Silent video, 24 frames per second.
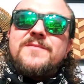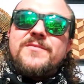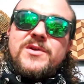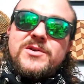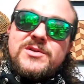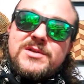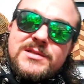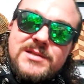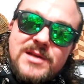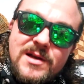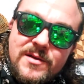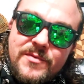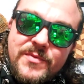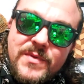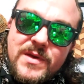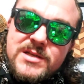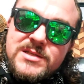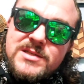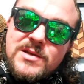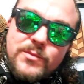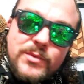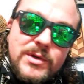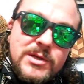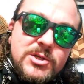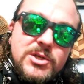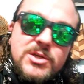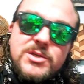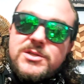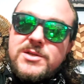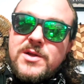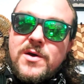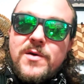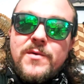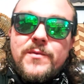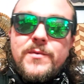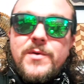there's a ton of things that we just
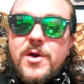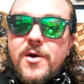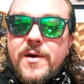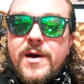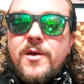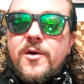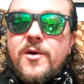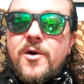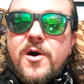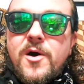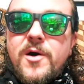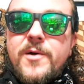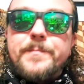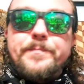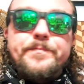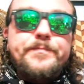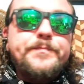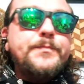don't know at all.